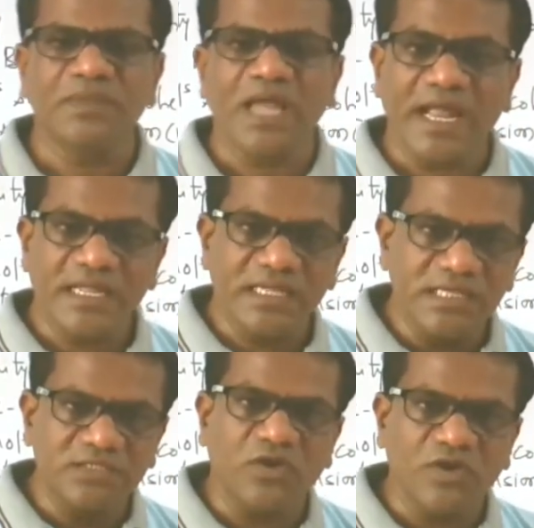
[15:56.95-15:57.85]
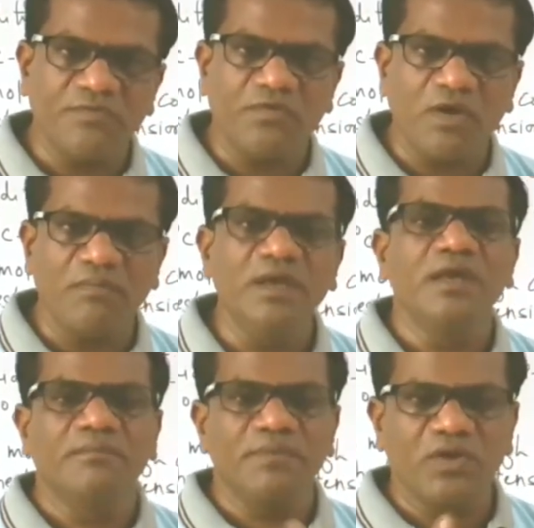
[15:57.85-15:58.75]
and dissolved form,
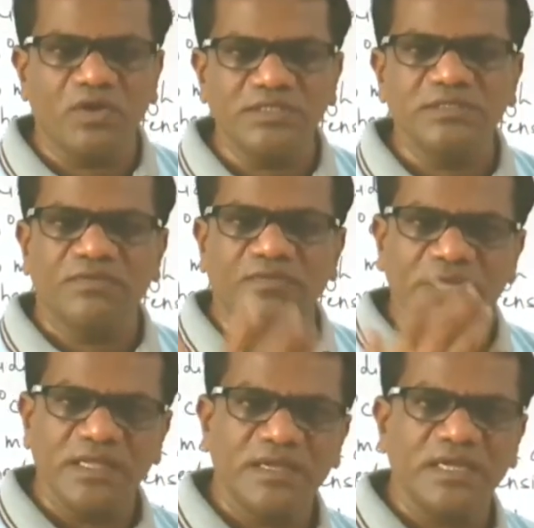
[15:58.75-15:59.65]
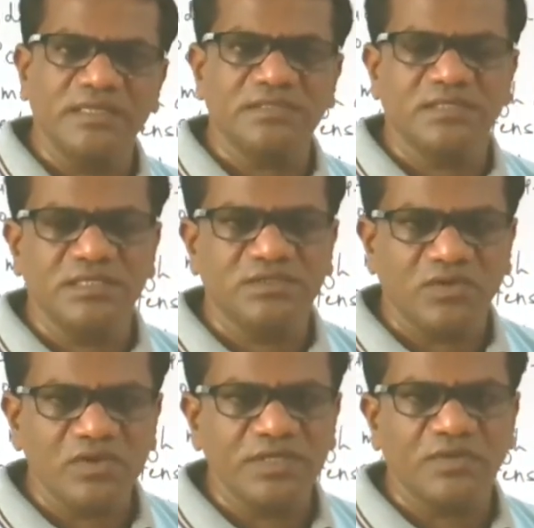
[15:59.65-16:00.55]
because when it is
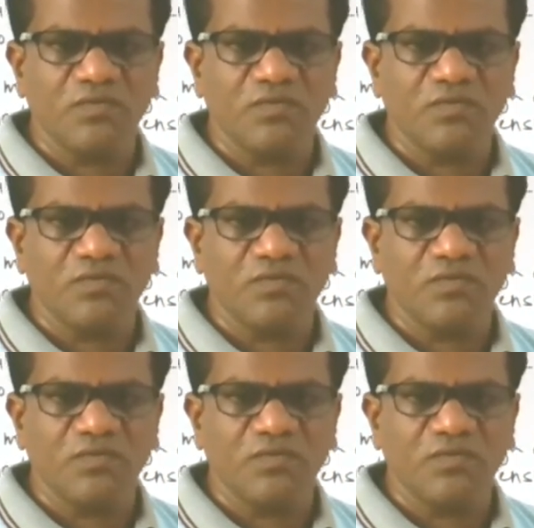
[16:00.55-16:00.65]
dissolved in